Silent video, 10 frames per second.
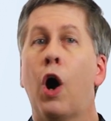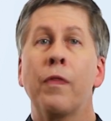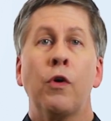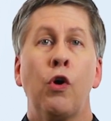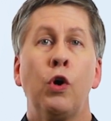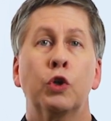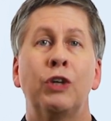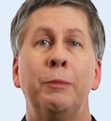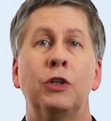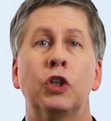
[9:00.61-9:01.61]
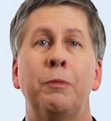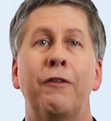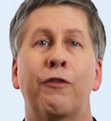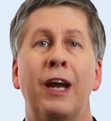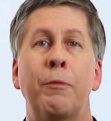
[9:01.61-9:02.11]
On the whole, treatment should be
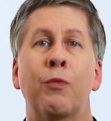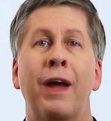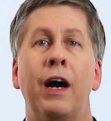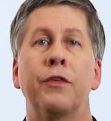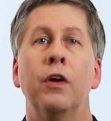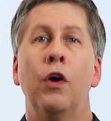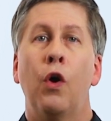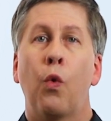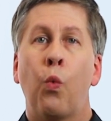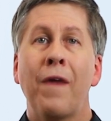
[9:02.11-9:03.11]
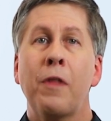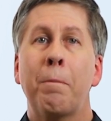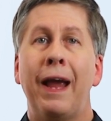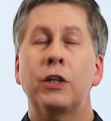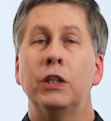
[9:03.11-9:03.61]
framed around what the
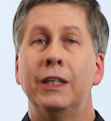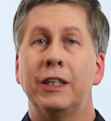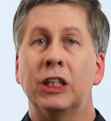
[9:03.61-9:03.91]
patient is